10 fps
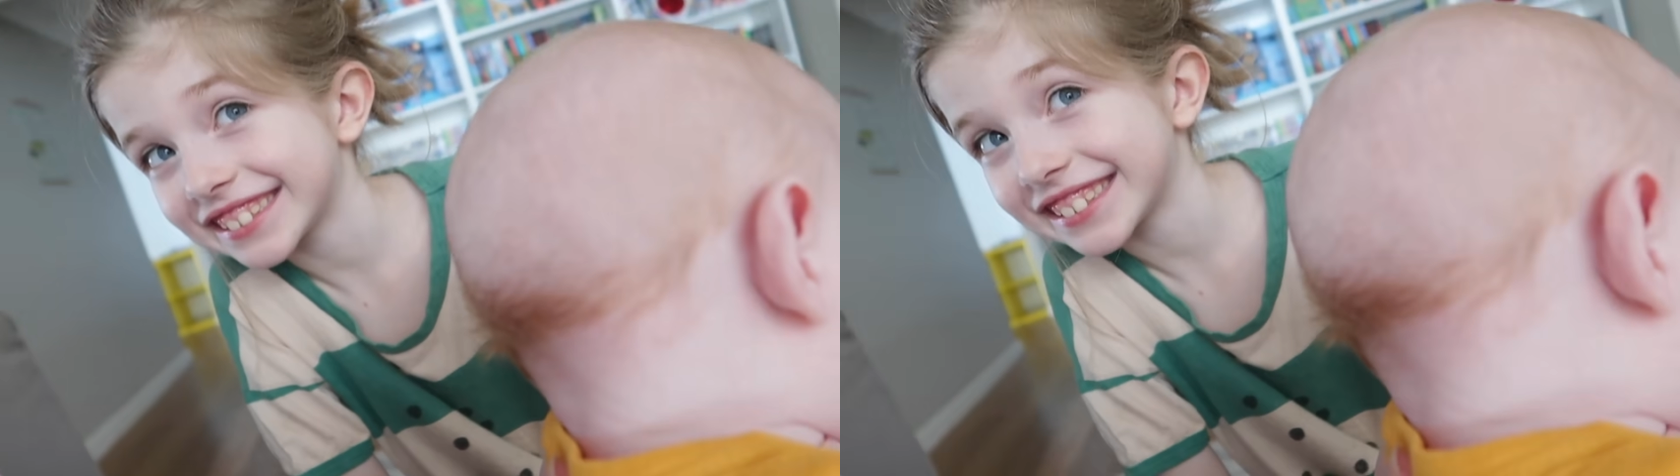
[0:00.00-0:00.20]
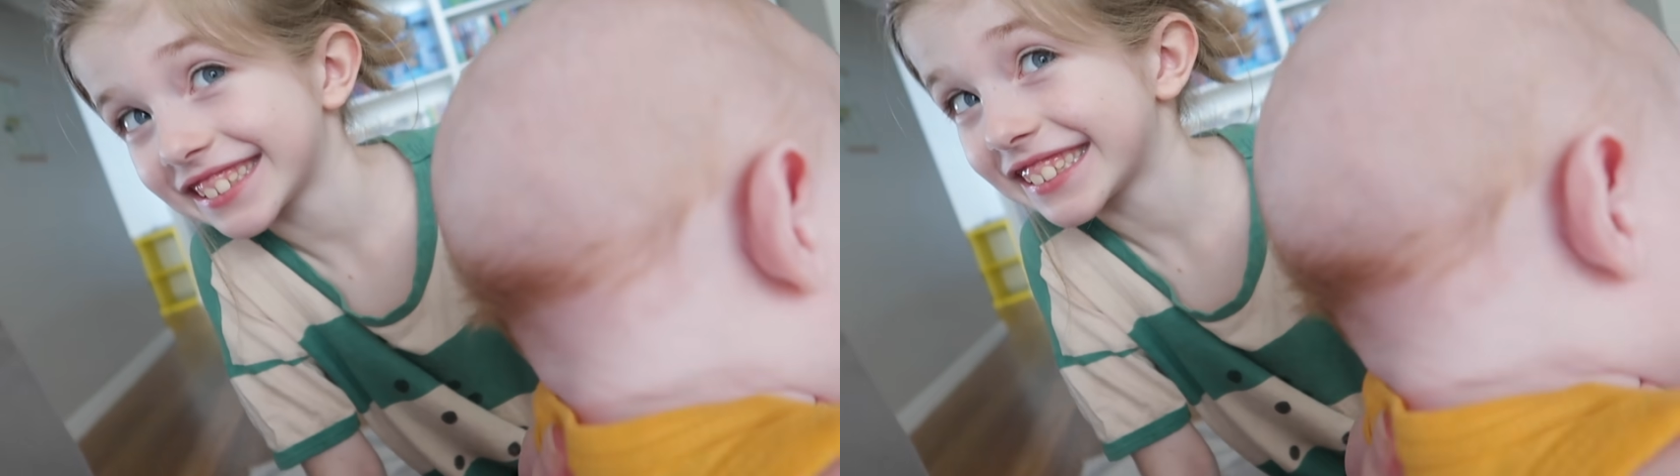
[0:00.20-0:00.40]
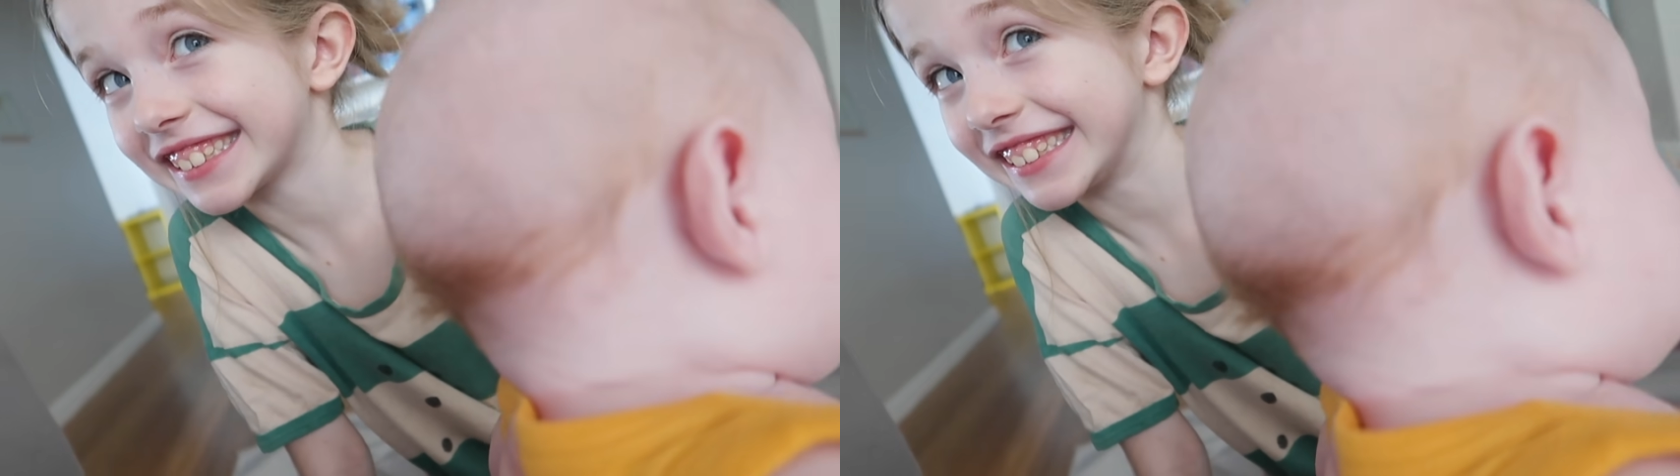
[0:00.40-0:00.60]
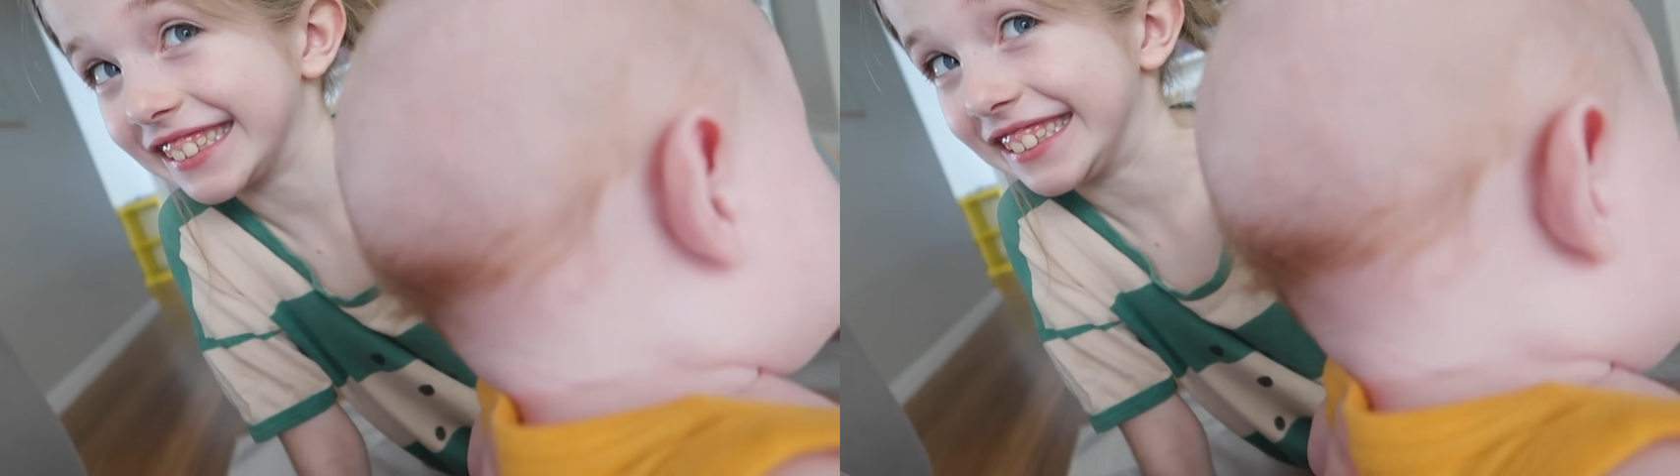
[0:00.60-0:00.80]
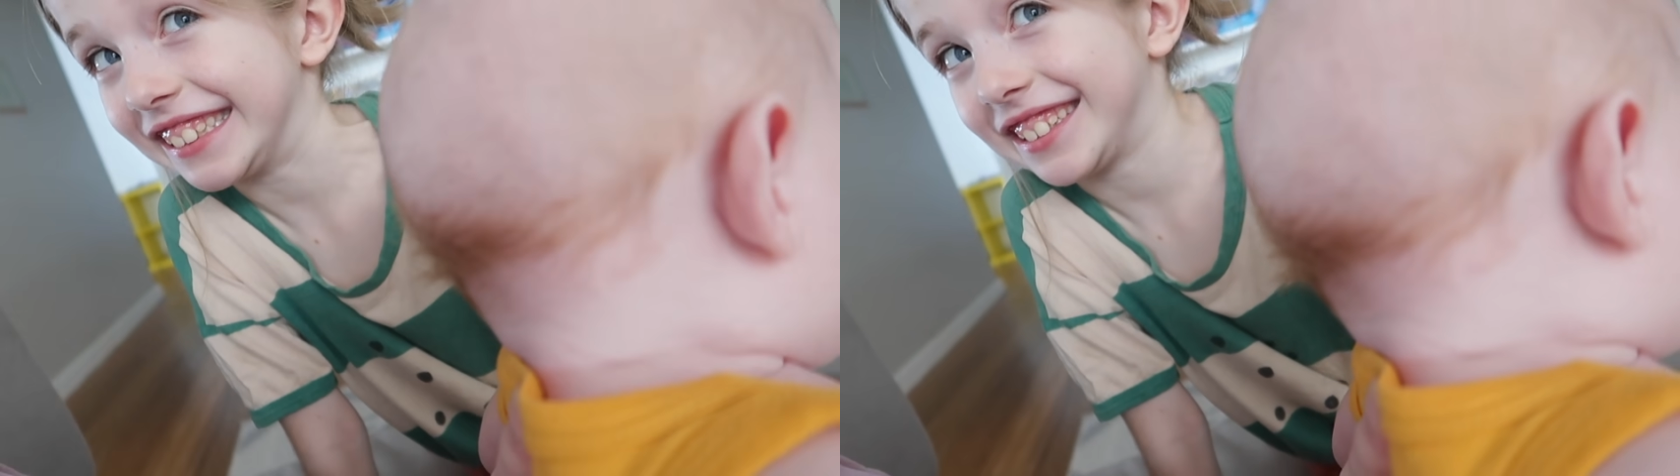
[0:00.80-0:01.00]
at the back here,
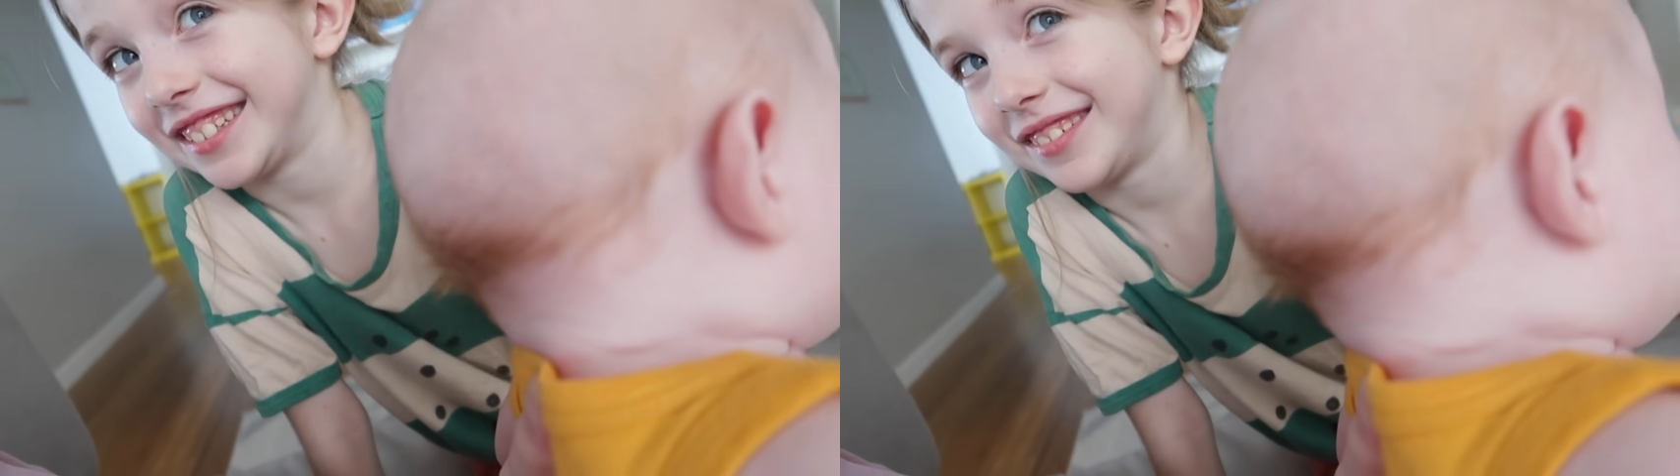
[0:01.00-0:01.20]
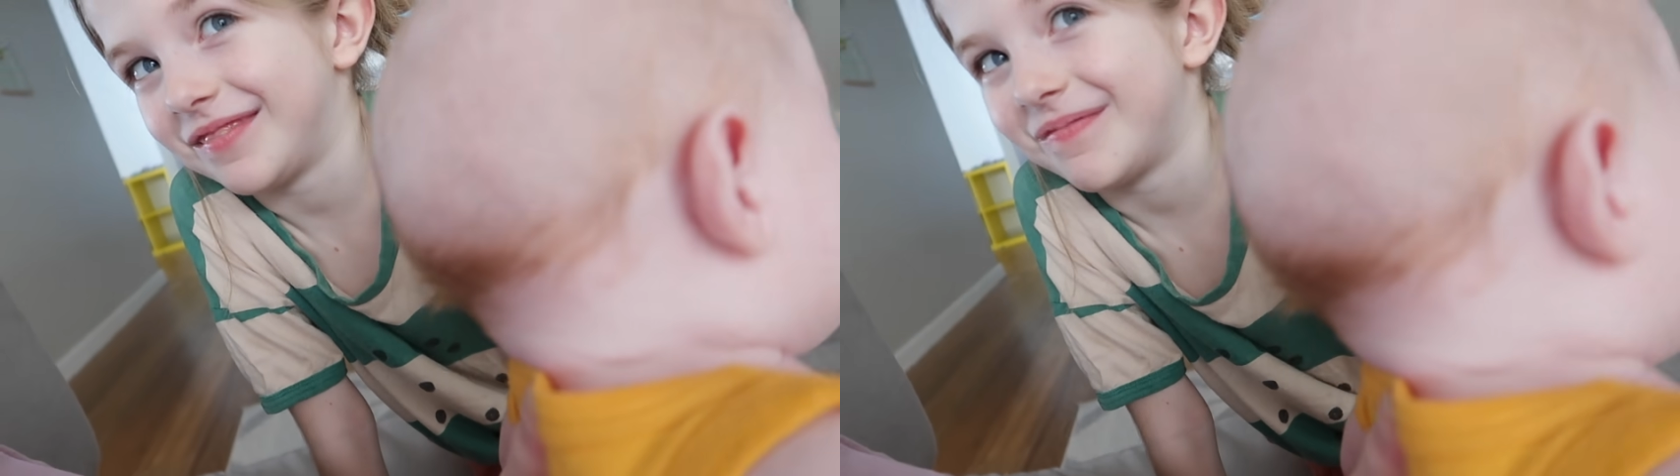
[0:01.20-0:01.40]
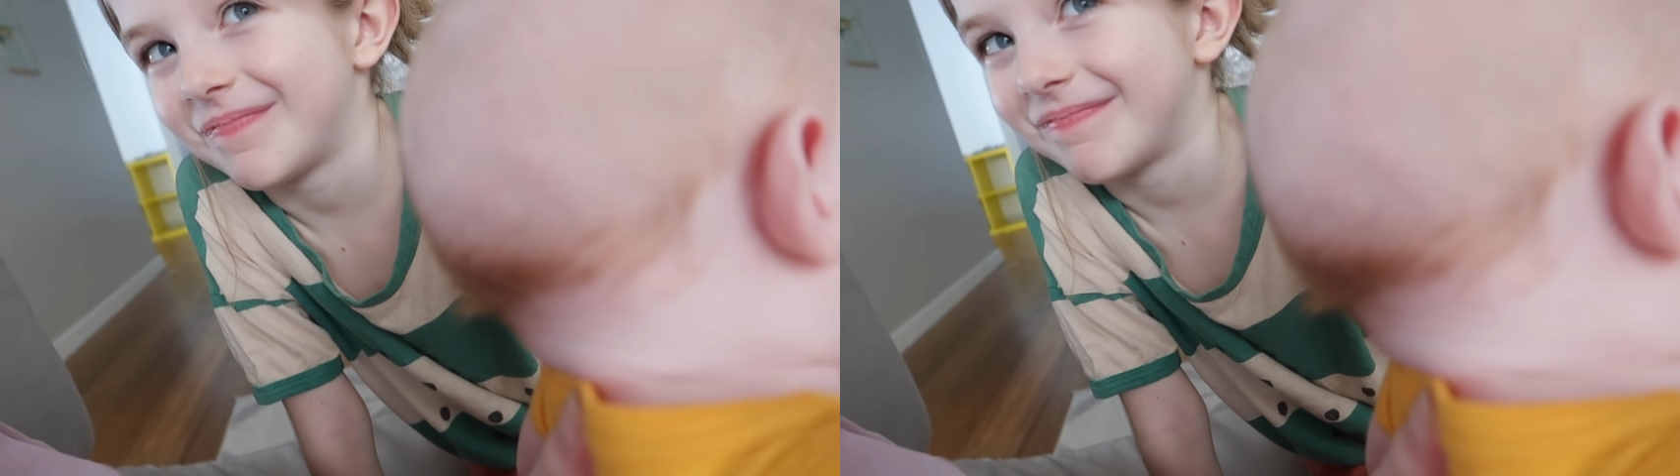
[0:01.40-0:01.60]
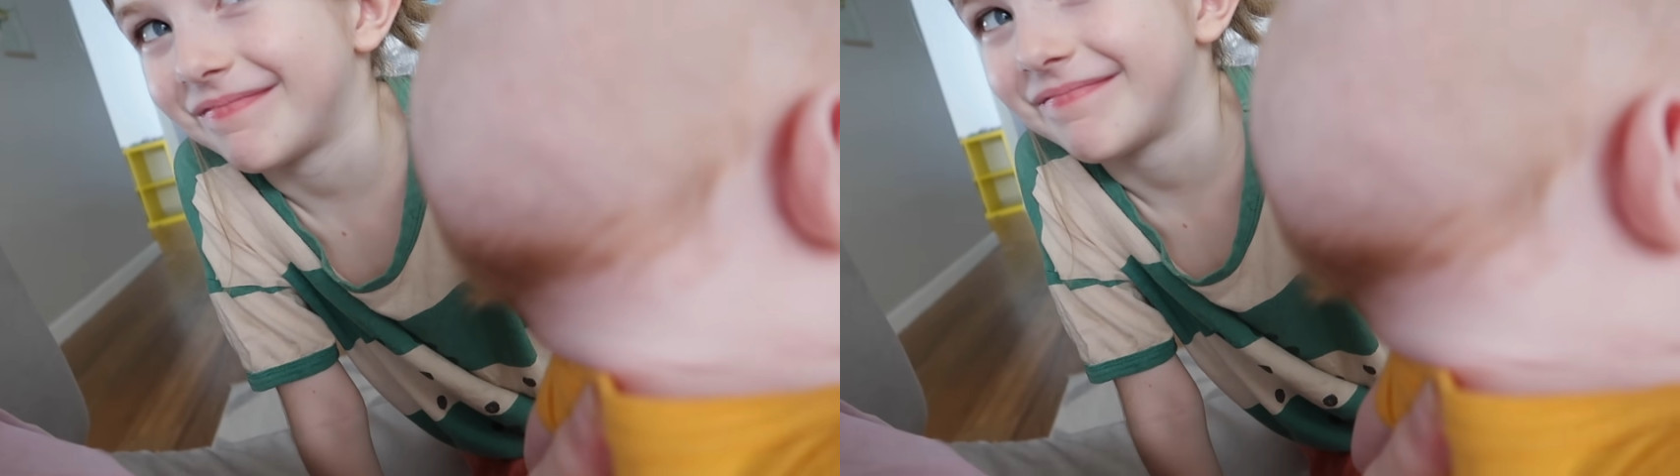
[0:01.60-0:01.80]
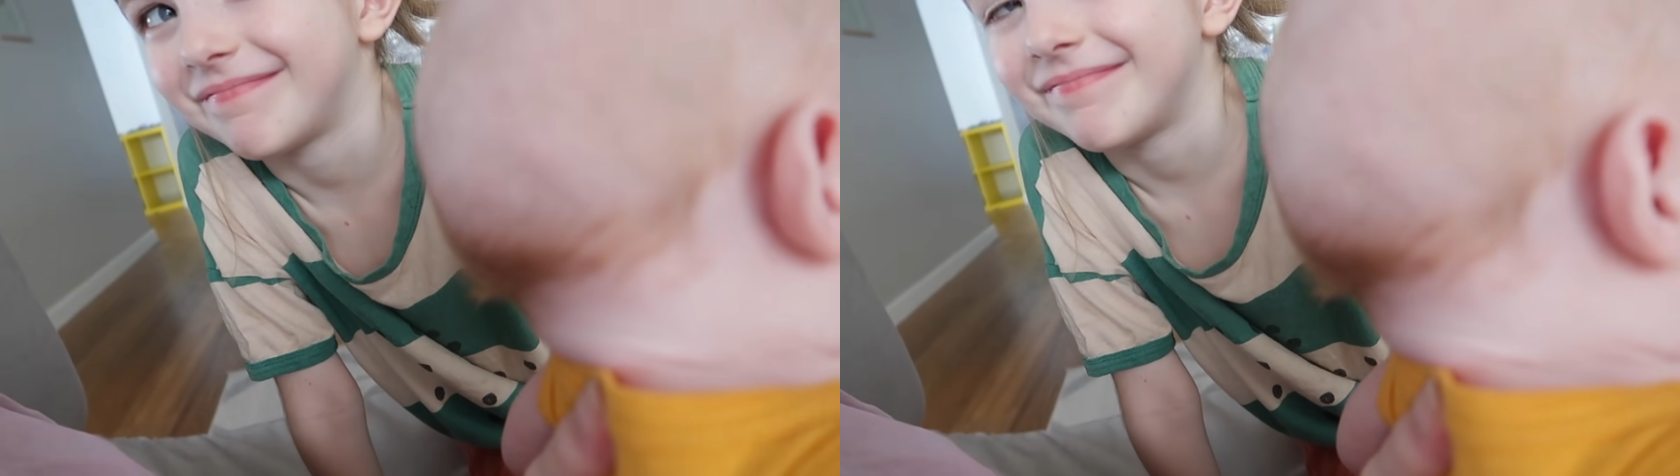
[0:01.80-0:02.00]
you can see it's
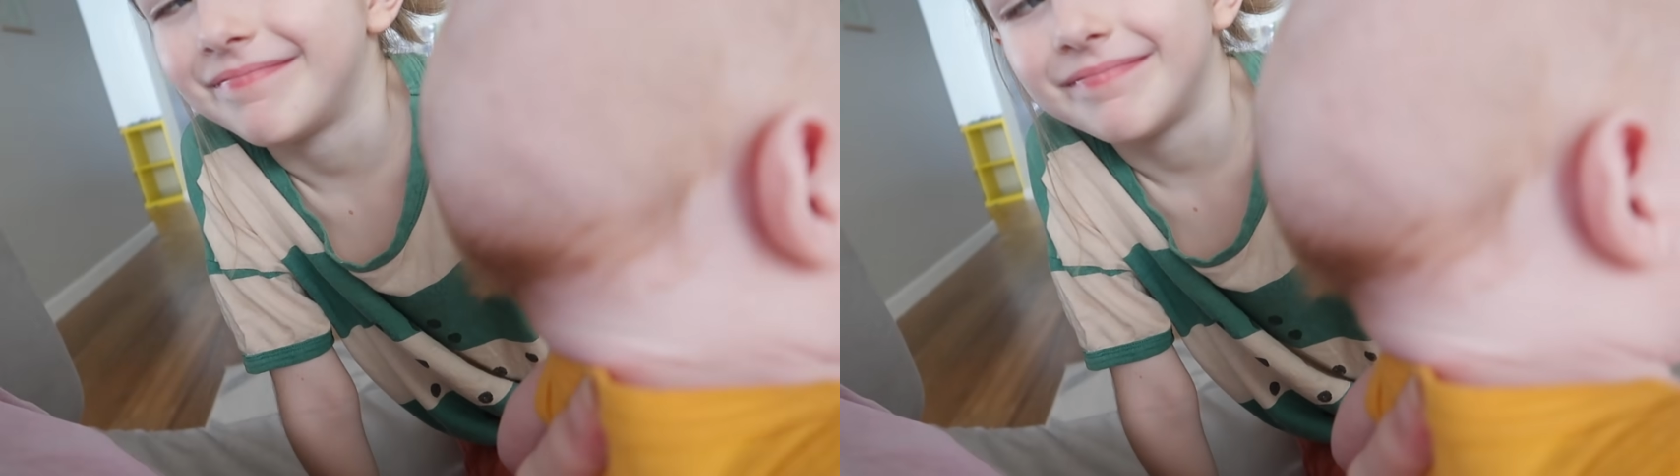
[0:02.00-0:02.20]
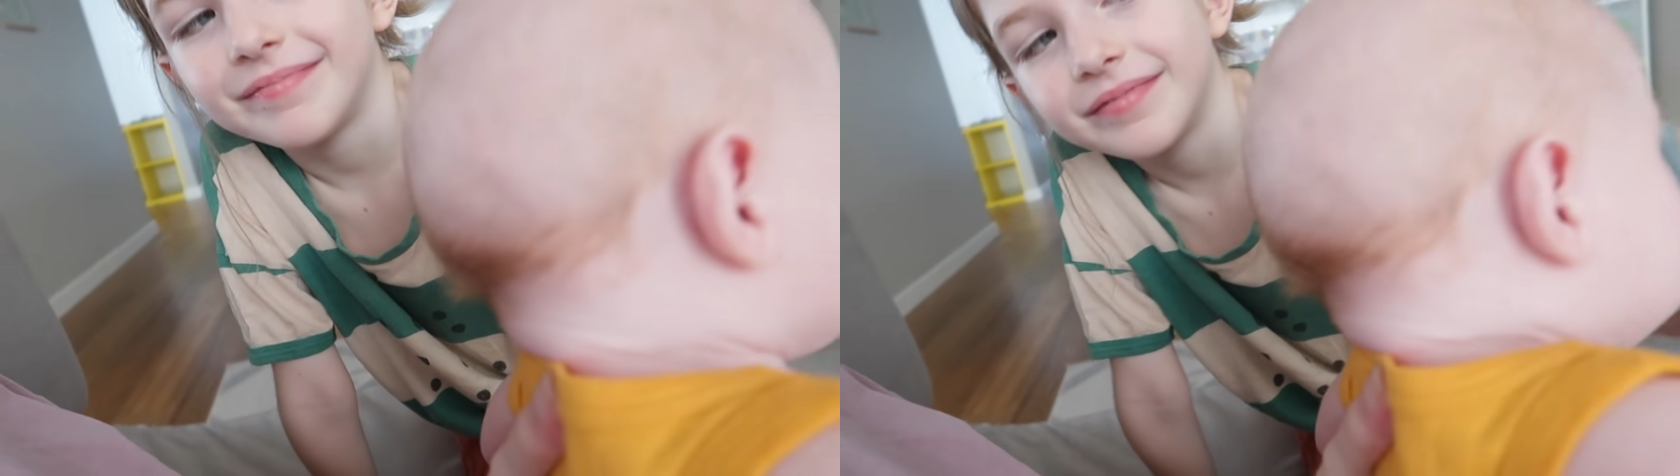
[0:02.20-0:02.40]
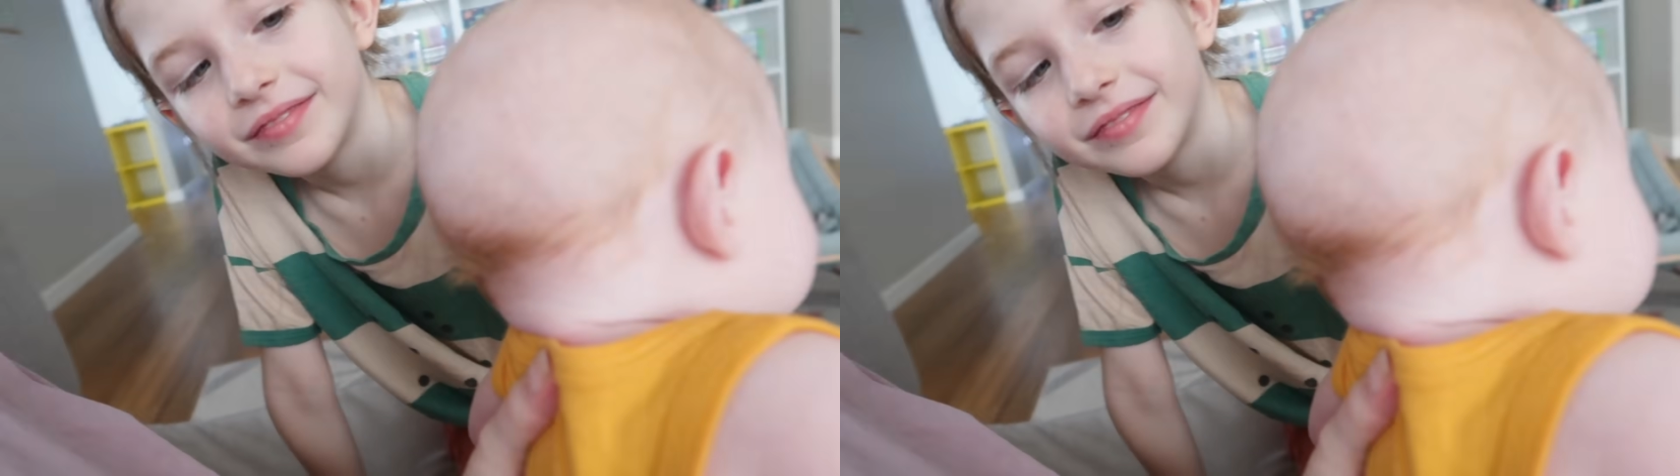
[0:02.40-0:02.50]
especially